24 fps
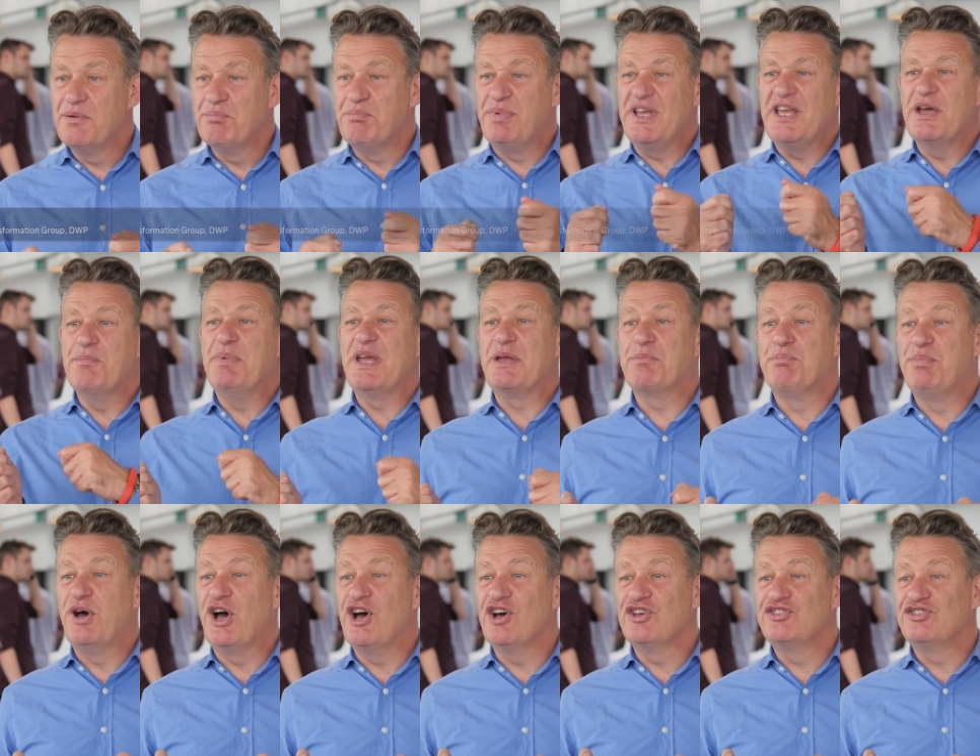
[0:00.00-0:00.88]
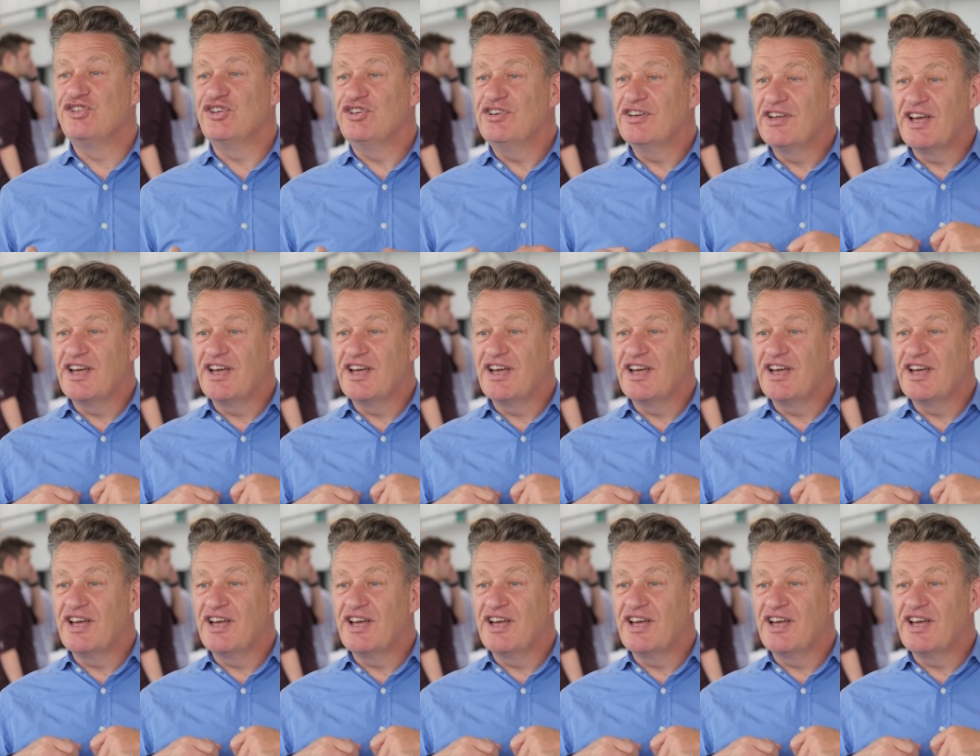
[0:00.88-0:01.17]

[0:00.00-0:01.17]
Be a big person,